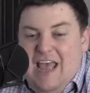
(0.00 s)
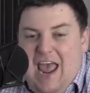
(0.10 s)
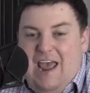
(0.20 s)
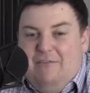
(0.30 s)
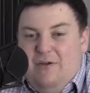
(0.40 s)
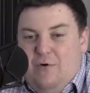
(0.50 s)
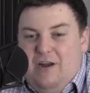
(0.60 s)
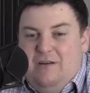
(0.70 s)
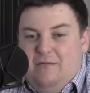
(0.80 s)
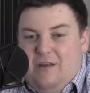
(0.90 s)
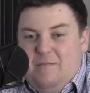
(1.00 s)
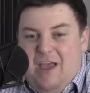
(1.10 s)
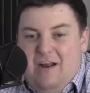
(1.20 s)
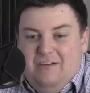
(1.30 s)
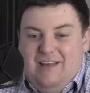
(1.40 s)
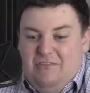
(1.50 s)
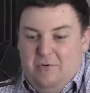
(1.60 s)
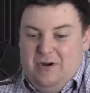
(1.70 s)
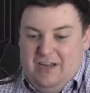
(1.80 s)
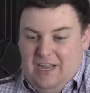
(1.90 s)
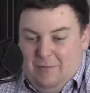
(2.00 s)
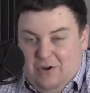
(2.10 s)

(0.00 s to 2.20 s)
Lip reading: Everyone compares everyone to him.